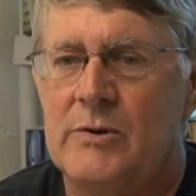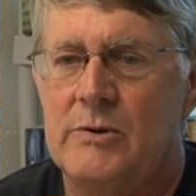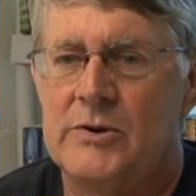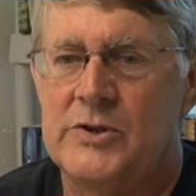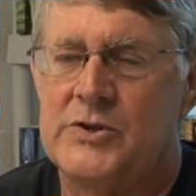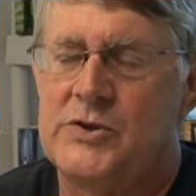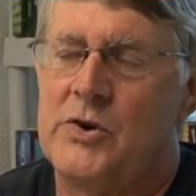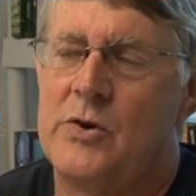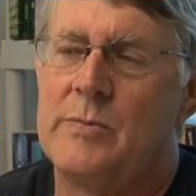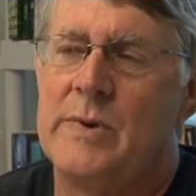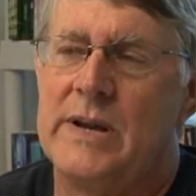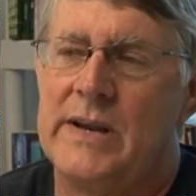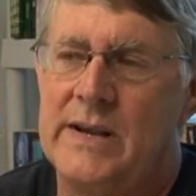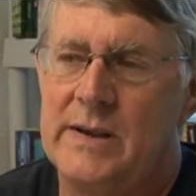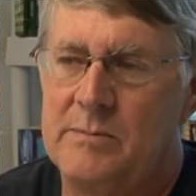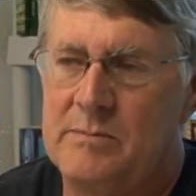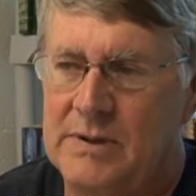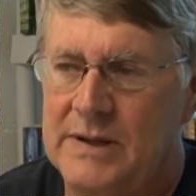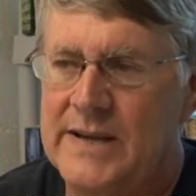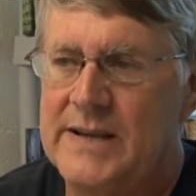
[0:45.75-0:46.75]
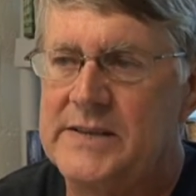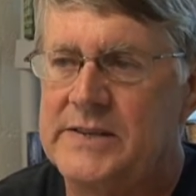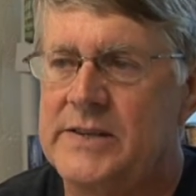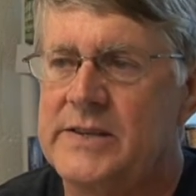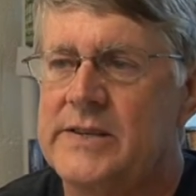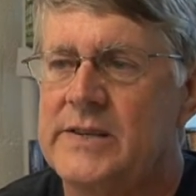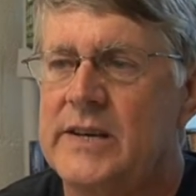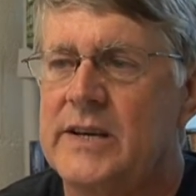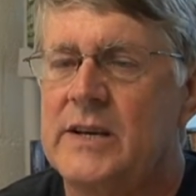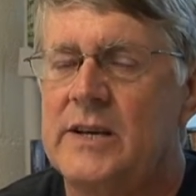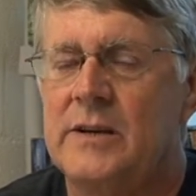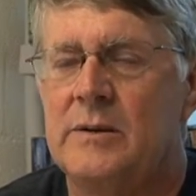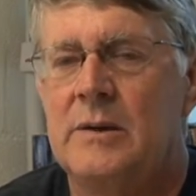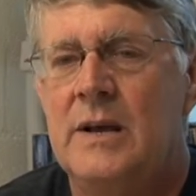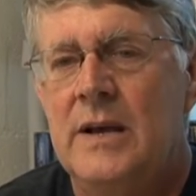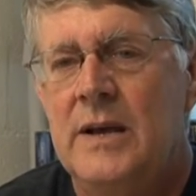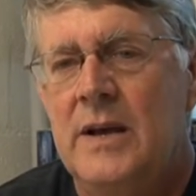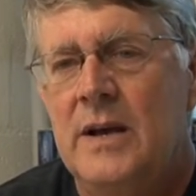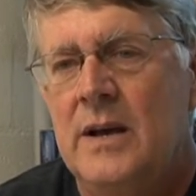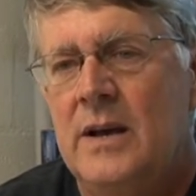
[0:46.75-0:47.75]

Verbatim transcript: there's so many places that could